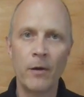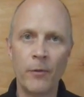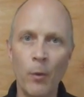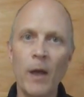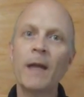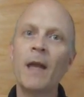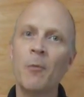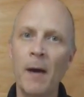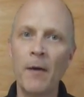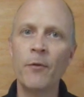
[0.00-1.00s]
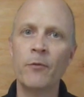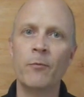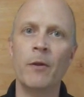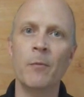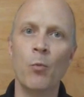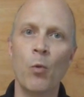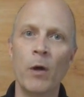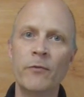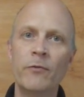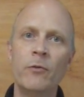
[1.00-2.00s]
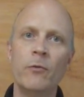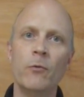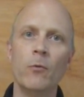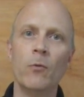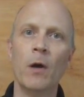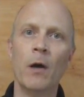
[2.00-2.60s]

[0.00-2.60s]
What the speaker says: The way I came about this rhythm was to